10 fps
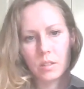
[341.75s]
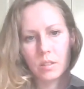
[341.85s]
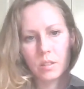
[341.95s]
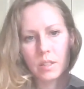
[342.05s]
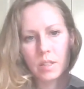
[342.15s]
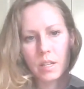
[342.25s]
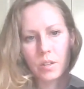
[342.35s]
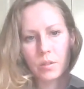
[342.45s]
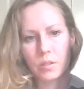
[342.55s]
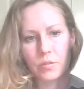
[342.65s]
this I
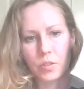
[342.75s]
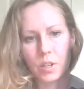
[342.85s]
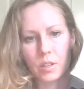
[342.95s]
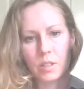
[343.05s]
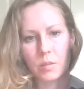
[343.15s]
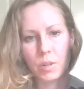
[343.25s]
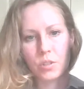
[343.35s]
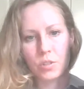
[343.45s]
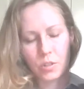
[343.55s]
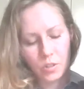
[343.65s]
know is a foot because I
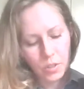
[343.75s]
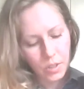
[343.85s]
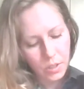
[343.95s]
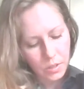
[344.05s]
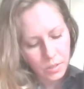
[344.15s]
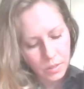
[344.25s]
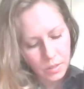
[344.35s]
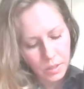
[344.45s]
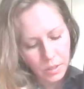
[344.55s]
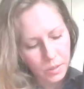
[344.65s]
measured it earlier.
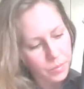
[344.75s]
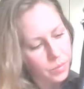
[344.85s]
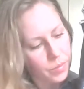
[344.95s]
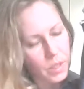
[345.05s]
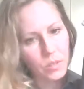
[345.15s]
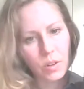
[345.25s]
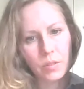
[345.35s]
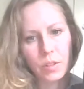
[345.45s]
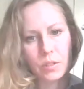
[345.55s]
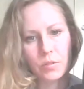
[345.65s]
So it's
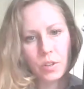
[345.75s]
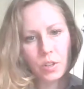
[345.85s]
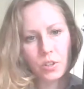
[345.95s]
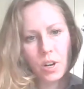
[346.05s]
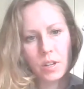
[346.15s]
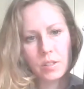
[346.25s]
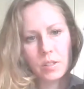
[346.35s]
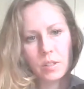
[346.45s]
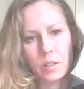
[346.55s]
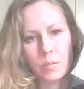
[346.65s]
roughly a foot
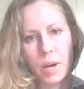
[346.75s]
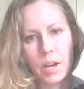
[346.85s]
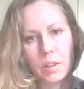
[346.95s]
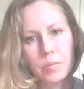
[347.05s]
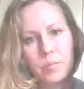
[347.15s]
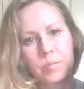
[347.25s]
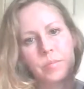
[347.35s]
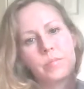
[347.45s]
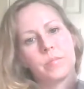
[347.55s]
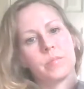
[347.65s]
across the bottom.
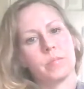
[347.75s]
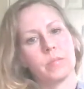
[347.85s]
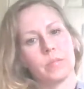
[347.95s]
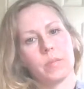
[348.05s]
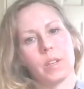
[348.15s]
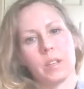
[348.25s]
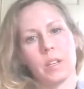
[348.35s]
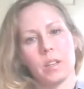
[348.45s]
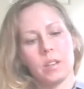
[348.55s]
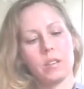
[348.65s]
And
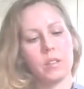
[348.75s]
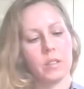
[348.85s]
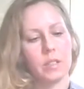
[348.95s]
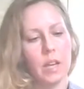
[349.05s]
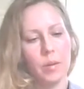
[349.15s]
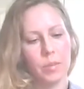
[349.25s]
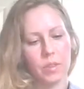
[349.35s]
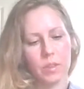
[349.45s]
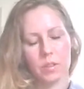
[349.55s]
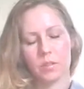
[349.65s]
then the
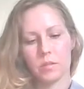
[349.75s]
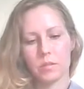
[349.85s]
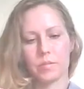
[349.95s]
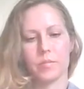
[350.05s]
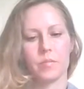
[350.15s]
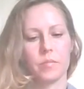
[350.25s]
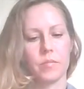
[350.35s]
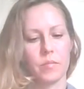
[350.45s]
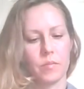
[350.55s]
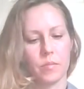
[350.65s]
depth,
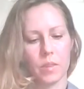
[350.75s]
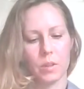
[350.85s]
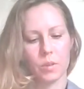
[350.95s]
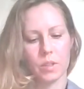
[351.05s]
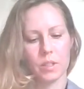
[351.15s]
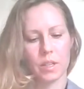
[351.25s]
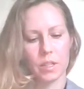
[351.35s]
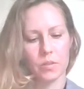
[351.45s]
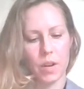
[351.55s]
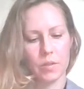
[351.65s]
I want to say
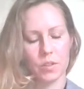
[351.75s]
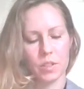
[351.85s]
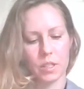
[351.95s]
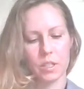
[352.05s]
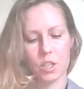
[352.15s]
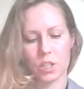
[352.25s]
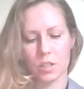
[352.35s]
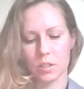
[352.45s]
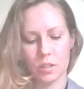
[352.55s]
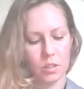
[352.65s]
it's 5 or 6
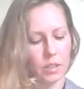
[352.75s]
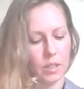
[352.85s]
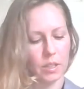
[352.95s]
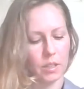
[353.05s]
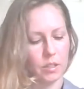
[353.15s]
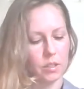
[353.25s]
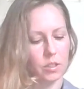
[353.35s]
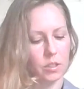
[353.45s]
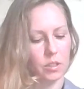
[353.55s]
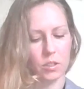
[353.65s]
inches. It
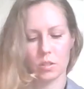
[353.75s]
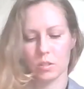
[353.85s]
is,